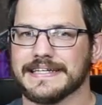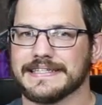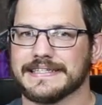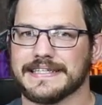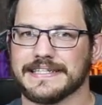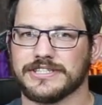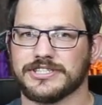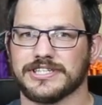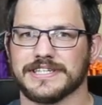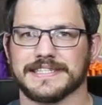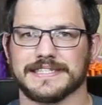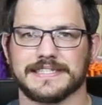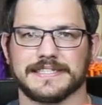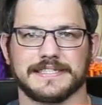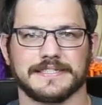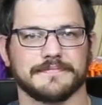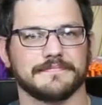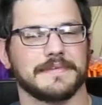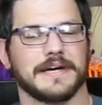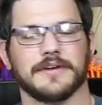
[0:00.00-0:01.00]
they
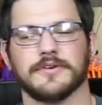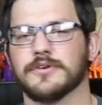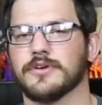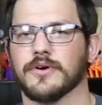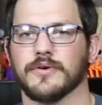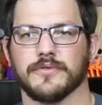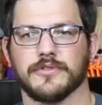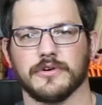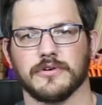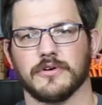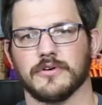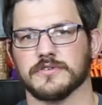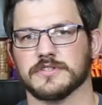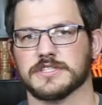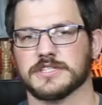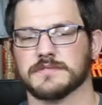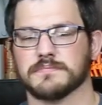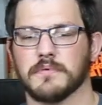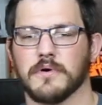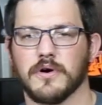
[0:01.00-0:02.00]
just, I don't know, they're all
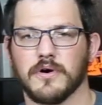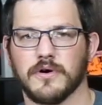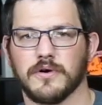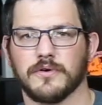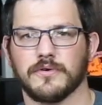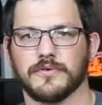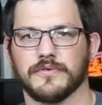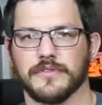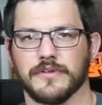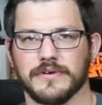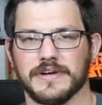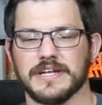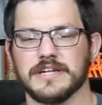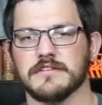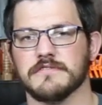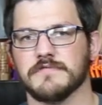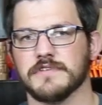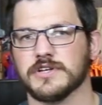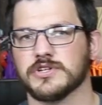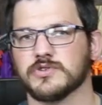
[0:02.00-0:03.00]
small, they're
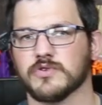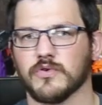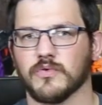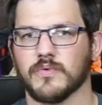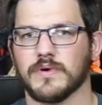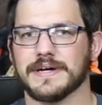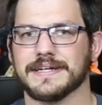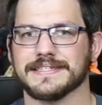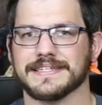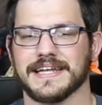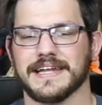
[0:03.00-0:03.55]
individual ones.